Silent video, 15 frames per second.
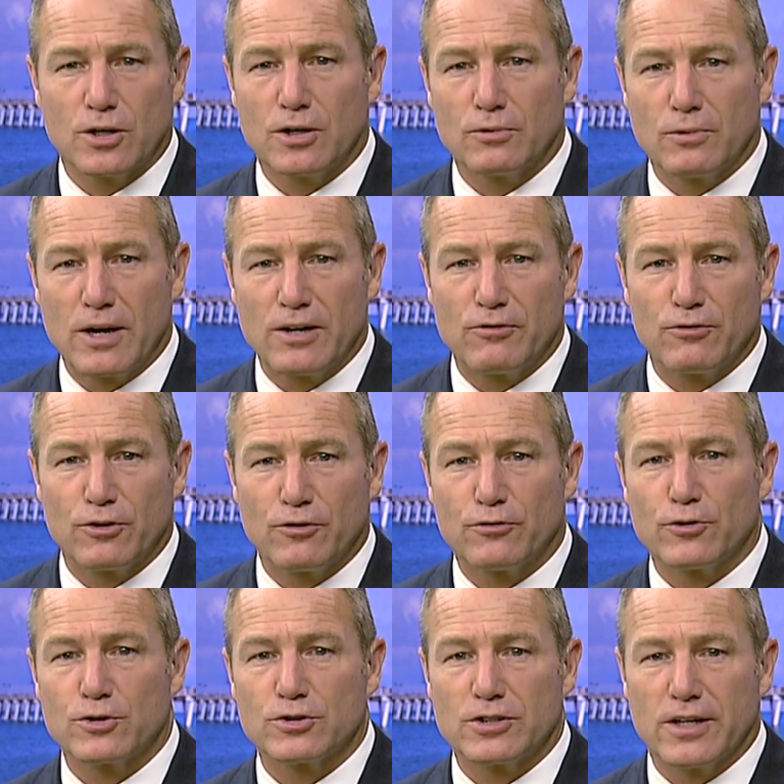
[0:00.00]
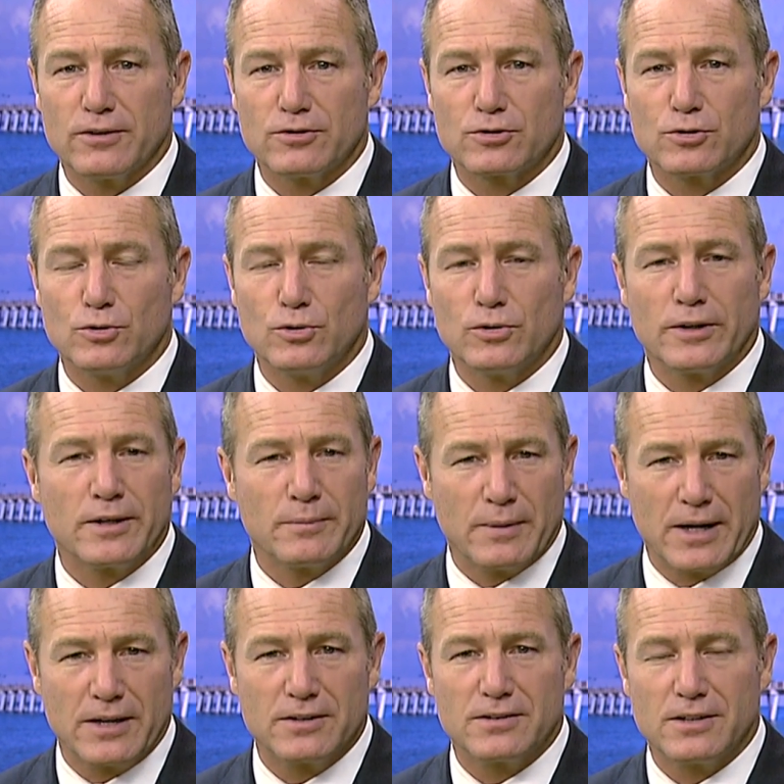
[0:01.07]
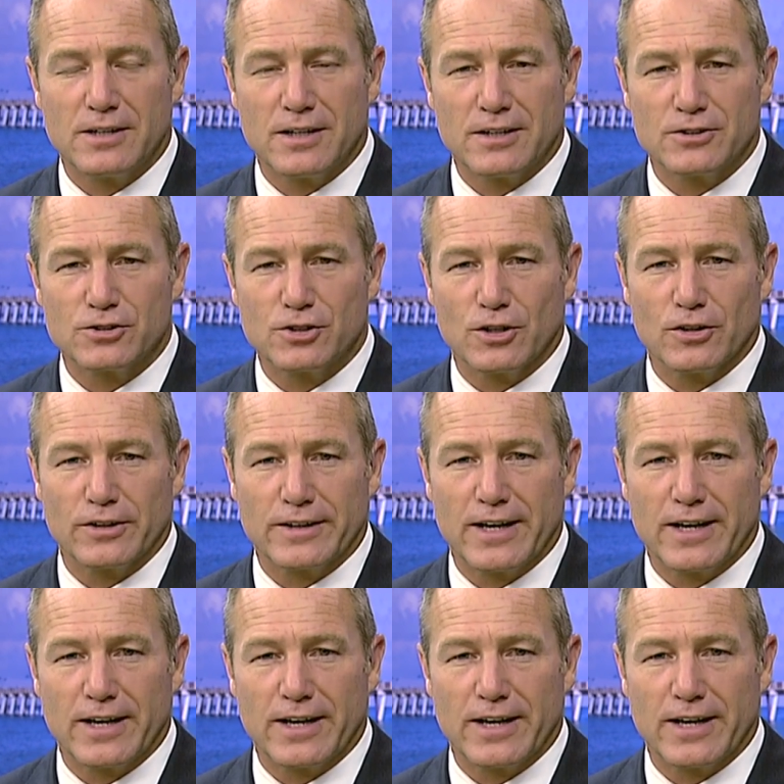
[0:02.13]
are ready for the first day of school in Manatee and Charlotte